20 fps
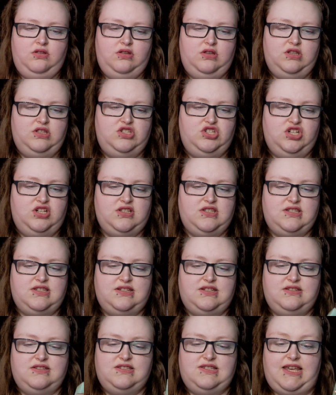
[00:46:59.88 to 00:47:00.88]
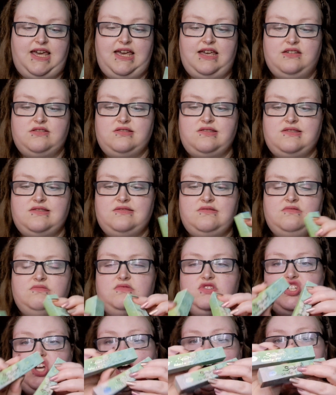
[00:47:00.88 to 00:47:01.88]
It just says
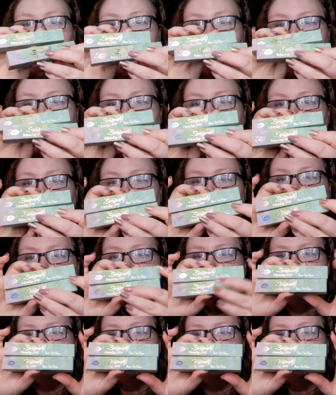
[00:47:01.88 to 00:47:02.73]
Shine lip gloss